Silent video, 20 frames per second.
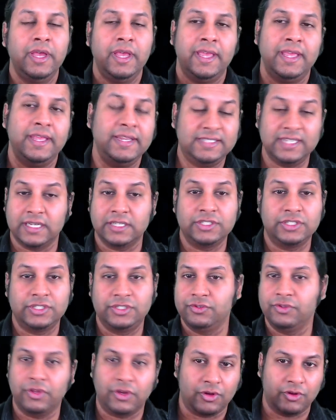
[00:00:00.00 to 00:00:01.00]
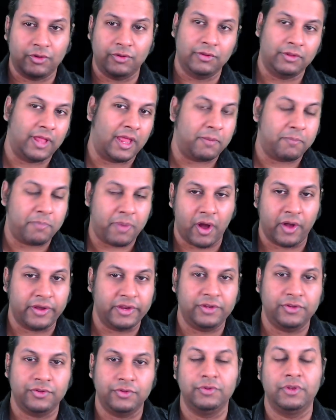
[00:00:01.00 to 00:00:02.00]
He does do the whole like party
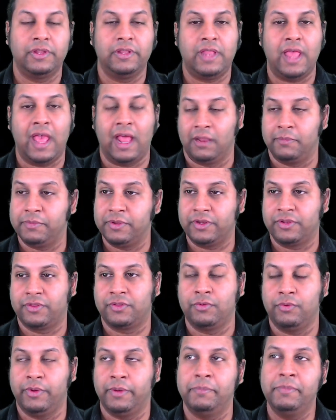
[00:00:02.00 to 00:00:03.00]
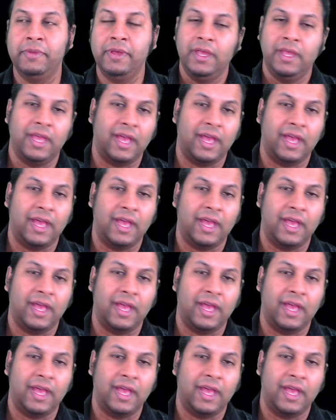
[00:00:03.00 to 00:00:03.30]
dude element through him.